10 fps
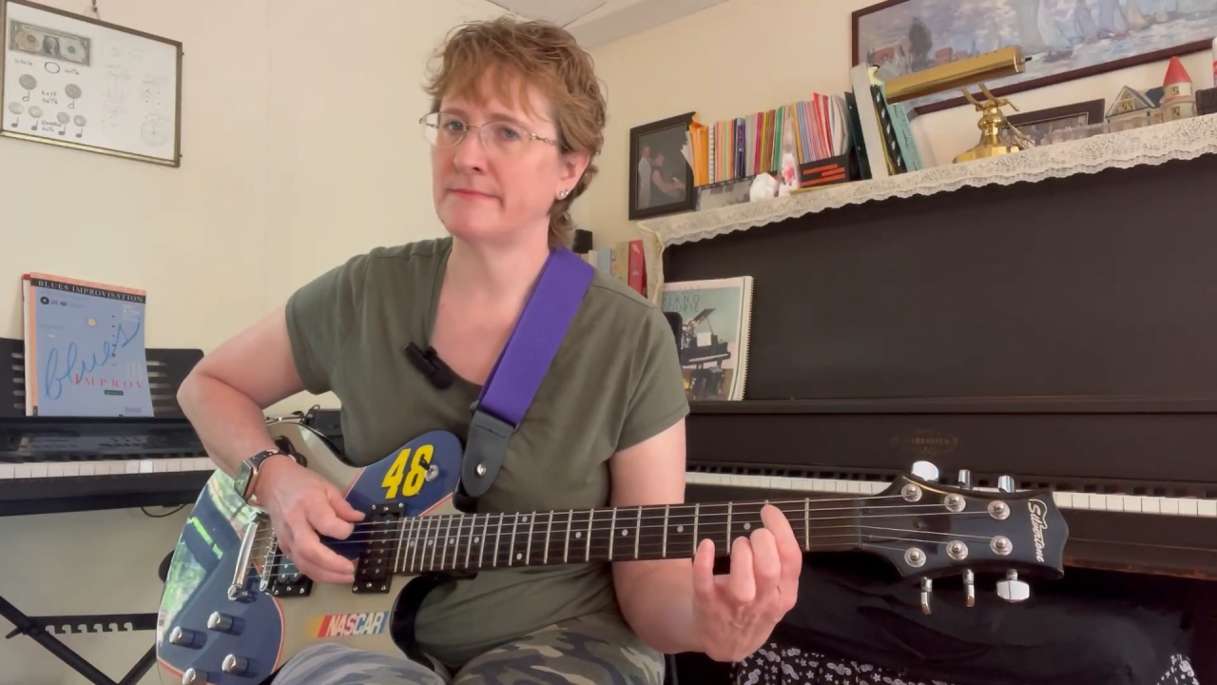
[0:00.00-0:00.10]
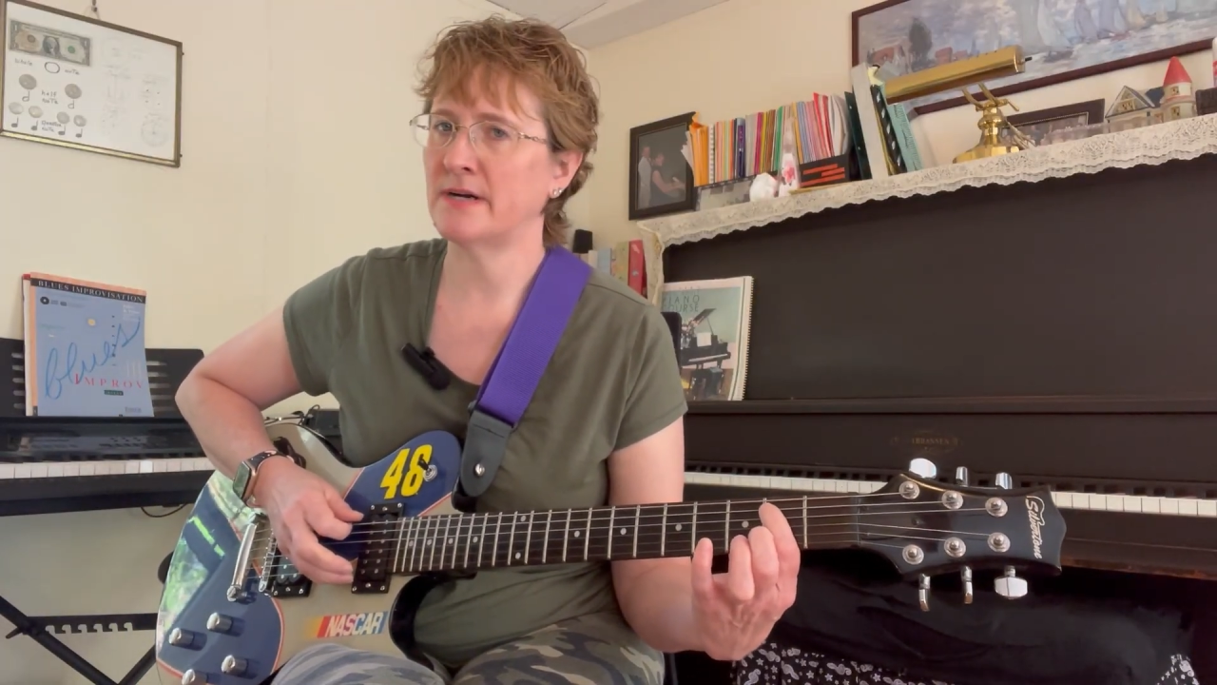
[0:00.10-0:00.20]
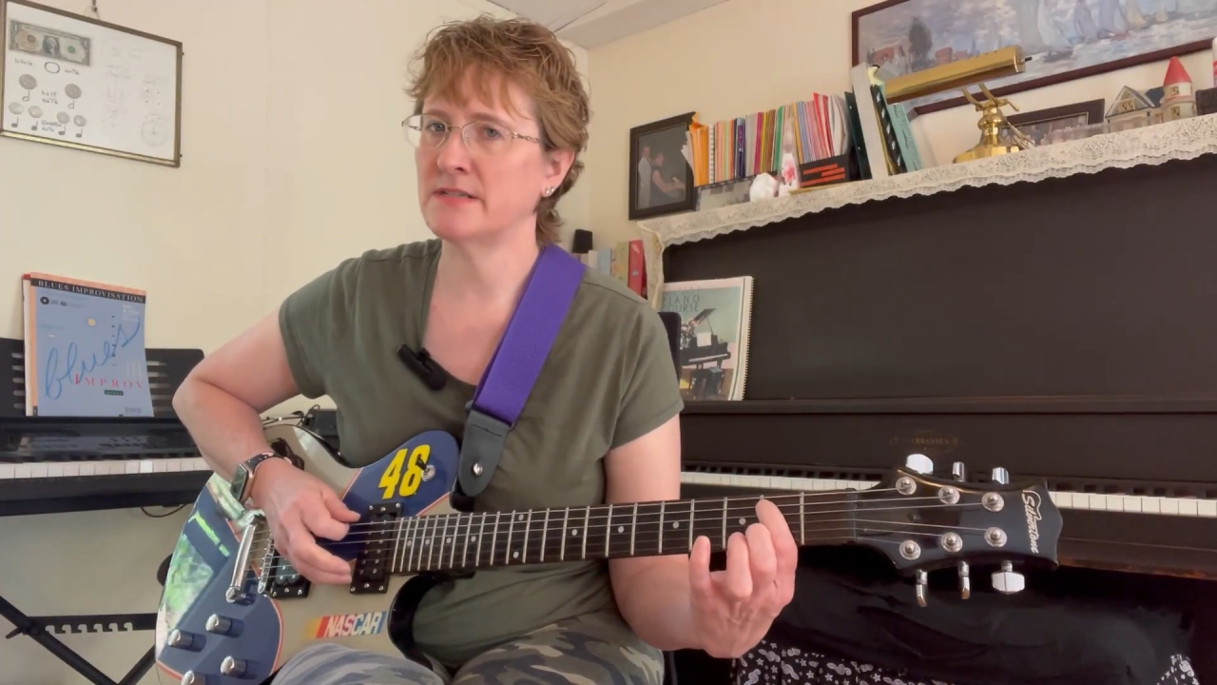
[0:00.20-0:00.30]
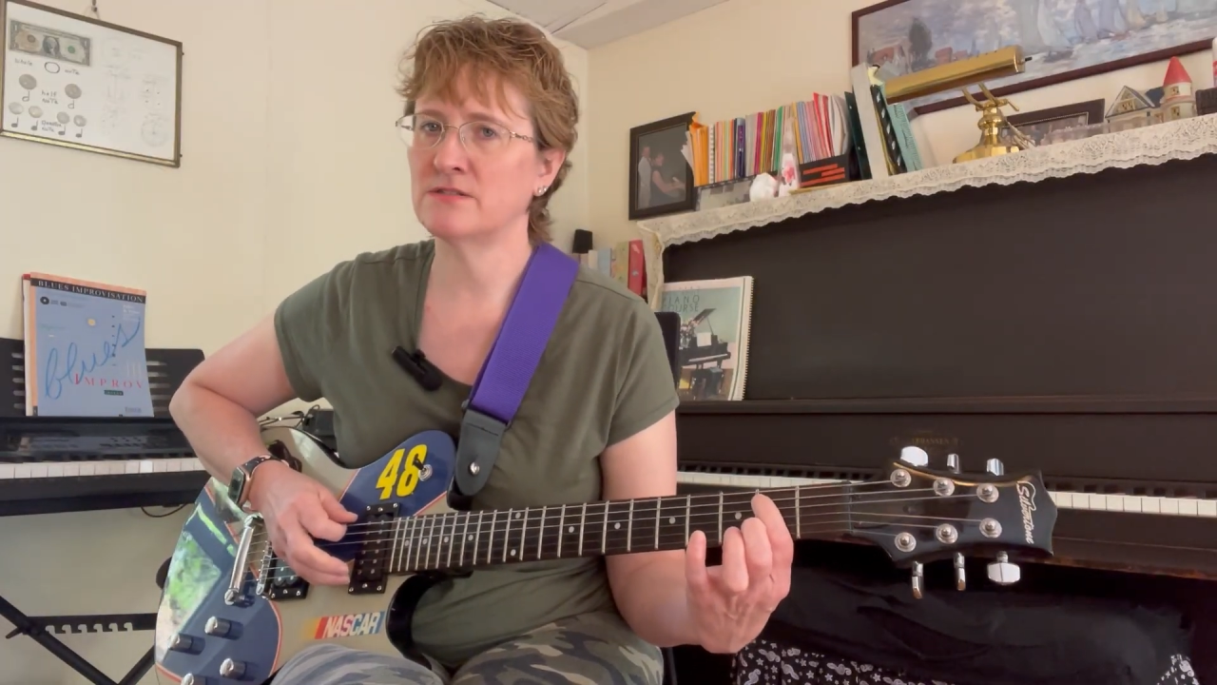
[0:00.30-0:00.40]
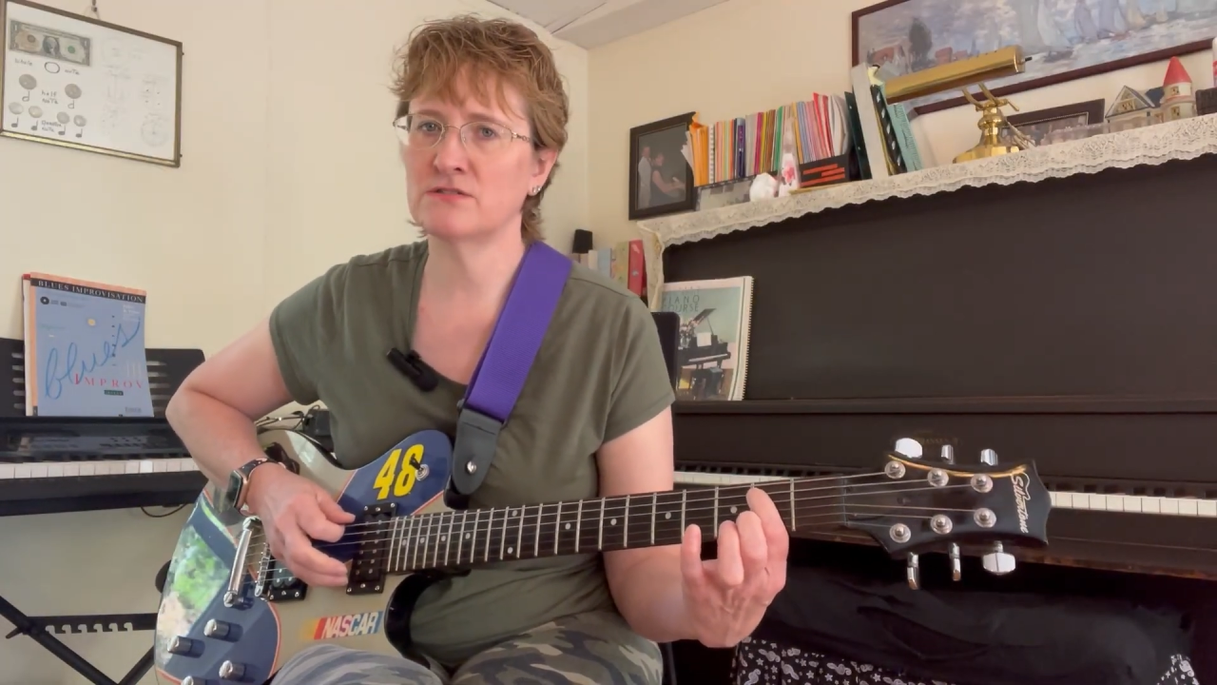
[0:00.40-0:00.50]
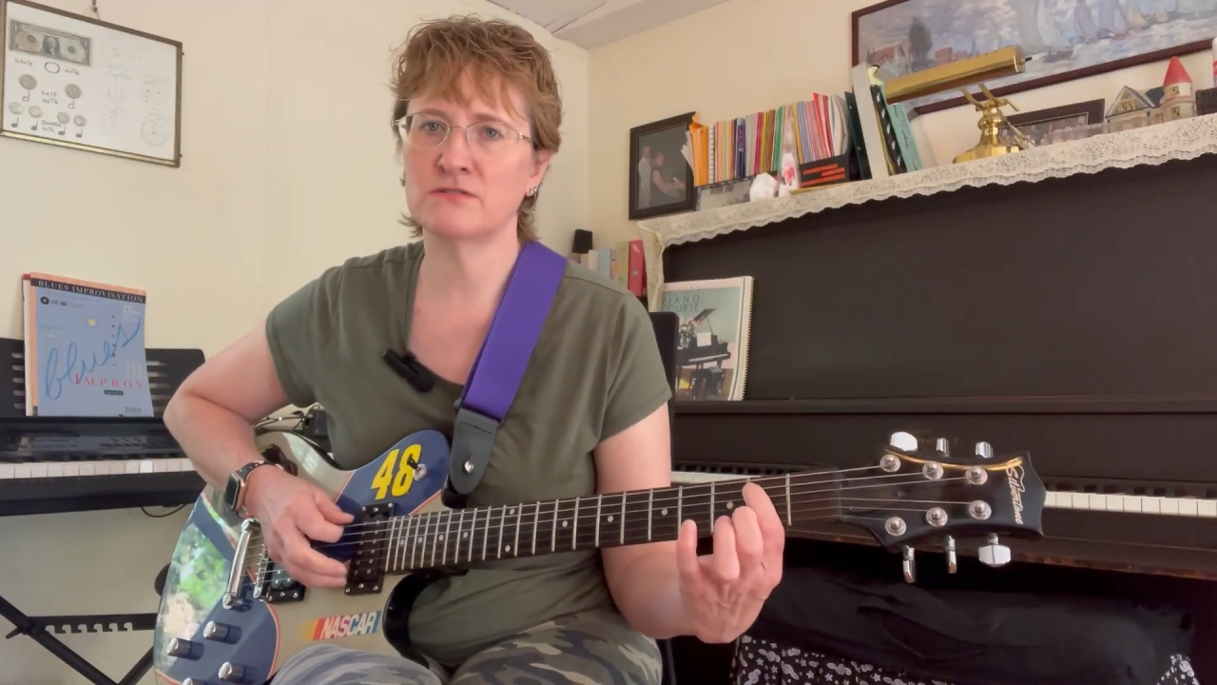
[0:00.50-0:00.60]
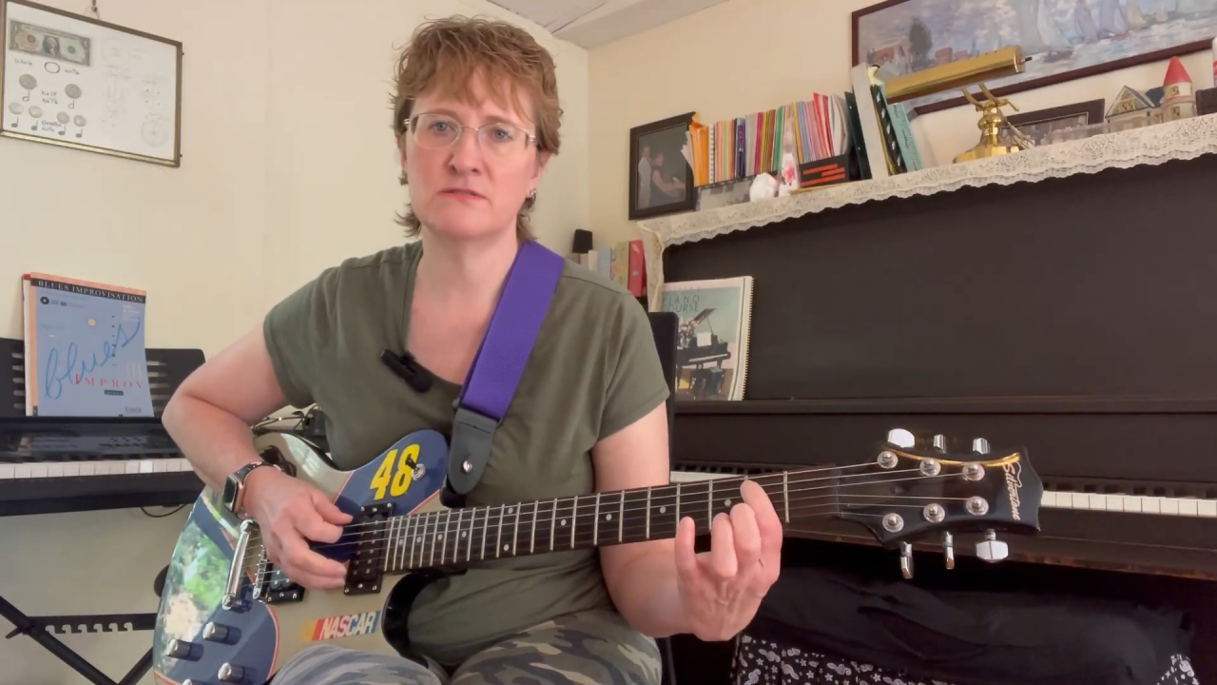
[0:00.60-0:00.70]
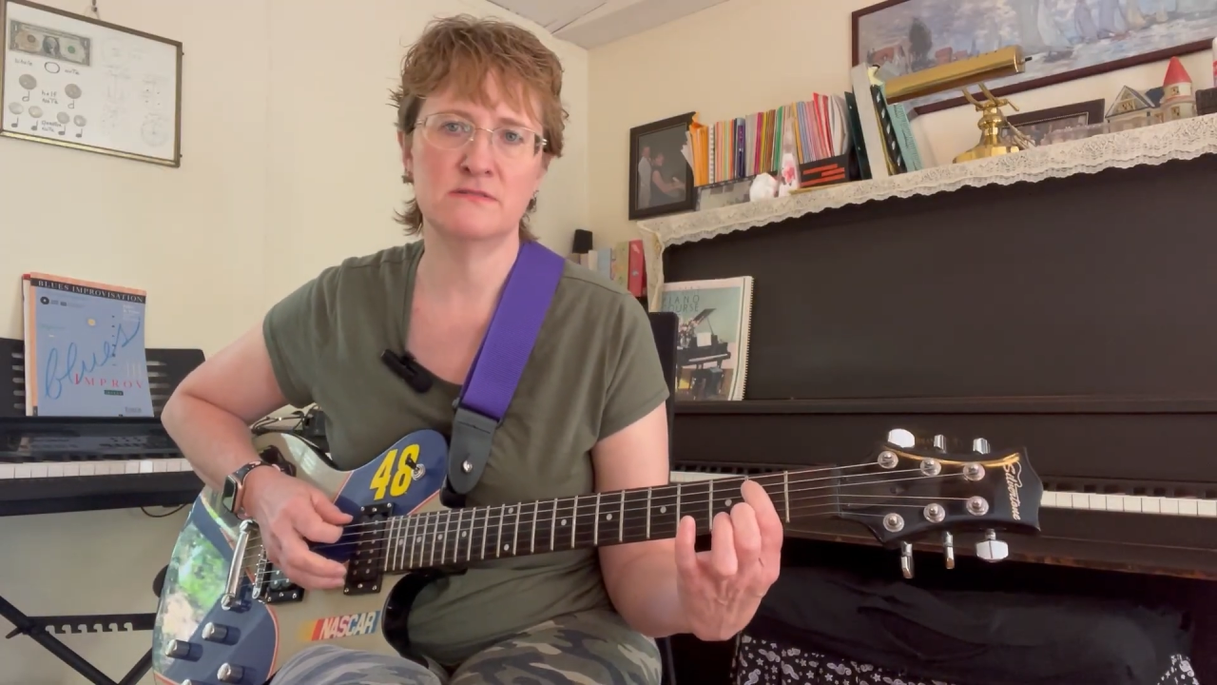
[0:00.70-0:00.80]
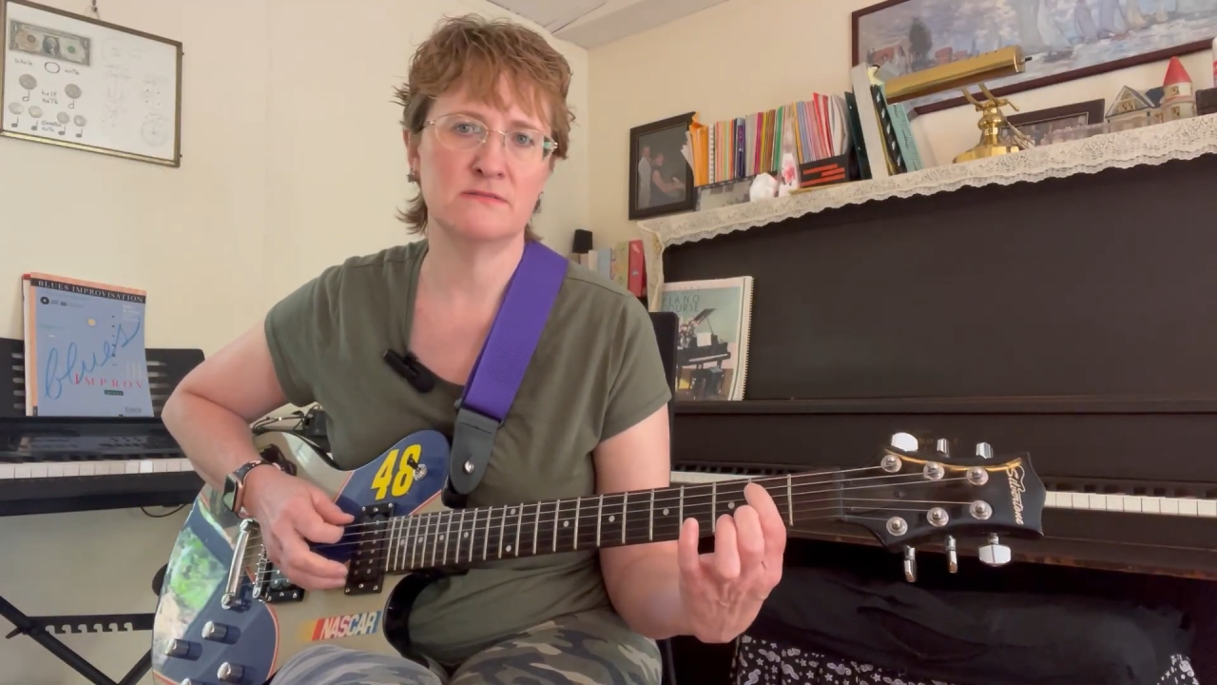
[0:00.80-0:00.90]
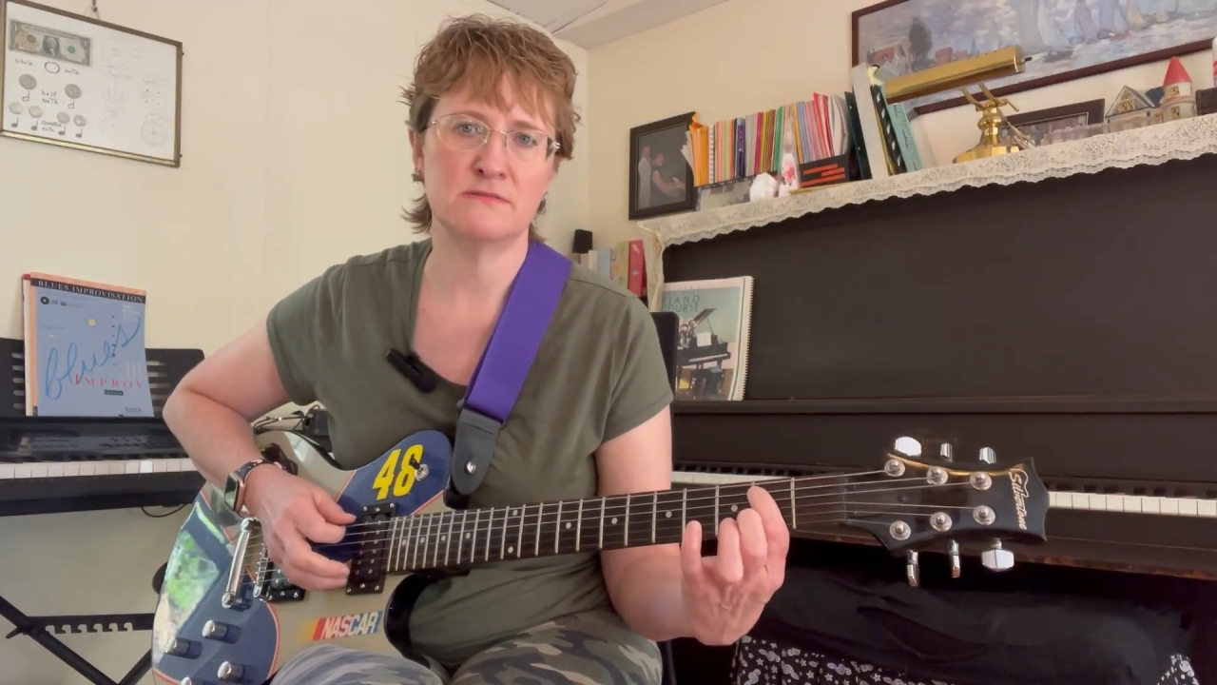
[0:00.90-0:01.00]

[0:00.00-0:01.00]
minor,